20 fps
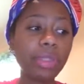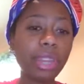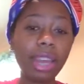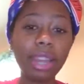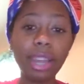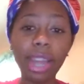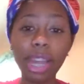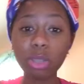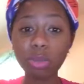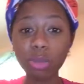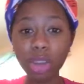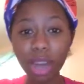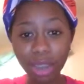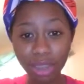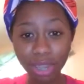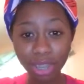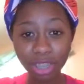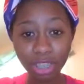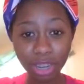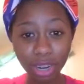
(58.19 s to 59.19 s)
And last but
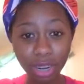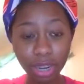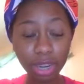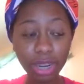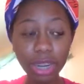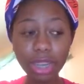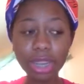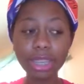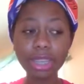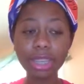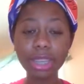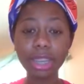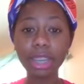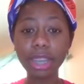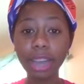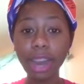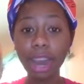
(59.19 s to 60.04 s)
not least, you're going to need concealer,